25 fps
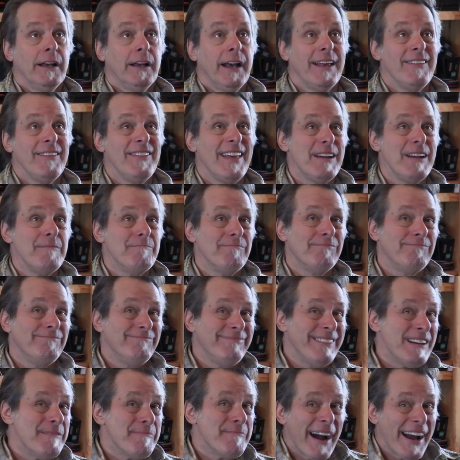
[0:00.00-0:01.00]
And they,
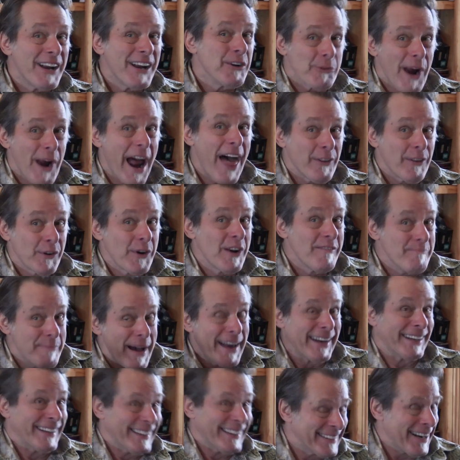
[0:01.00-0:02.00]
they might rather have
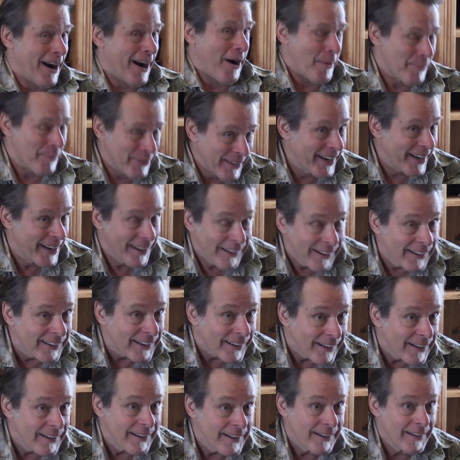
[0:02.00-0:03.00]
been a guitar player,
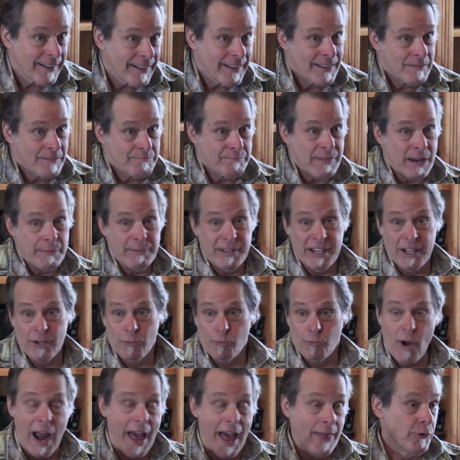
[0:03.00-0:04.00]
or maybe
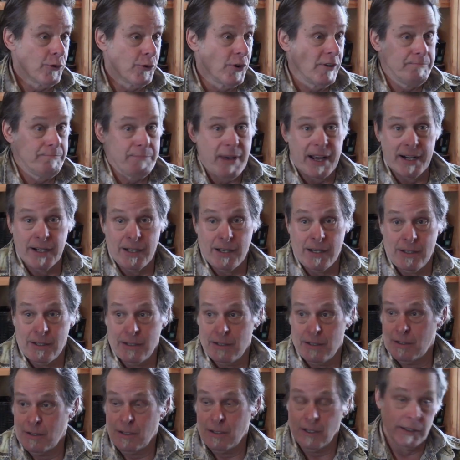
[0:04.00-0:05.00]
they'd rather have been
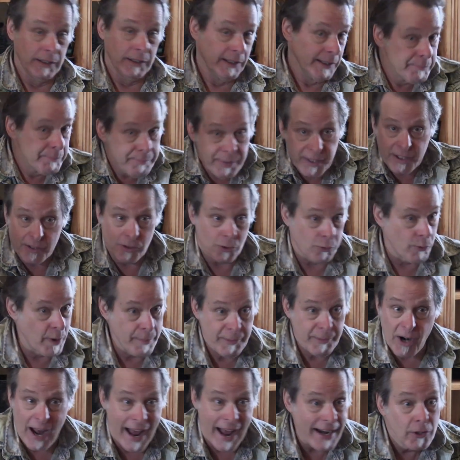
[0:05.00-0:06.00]
a, an Olympic
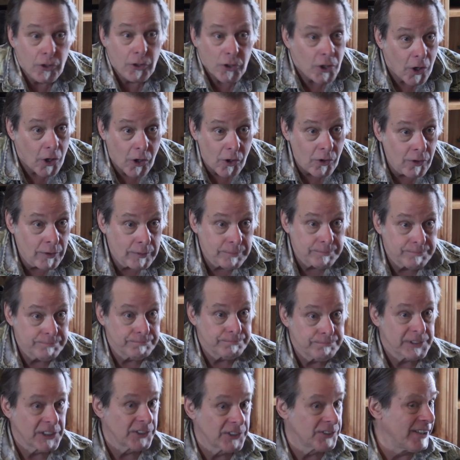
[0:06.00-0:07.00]
swimmer. I don't know,
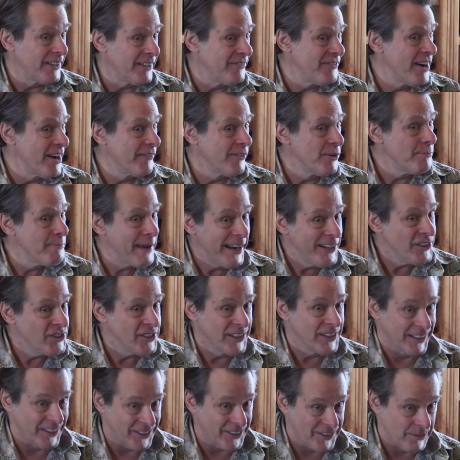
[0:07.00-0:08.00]
because they've never
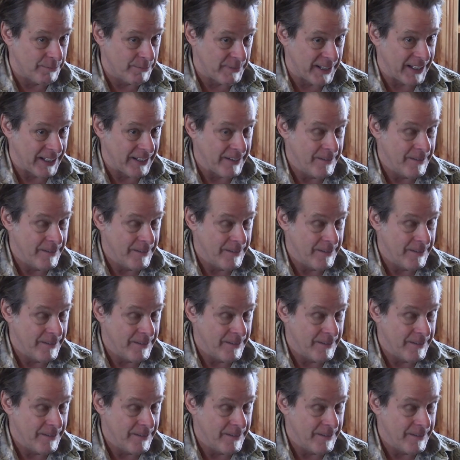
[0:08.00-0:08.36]
mentioned it to me.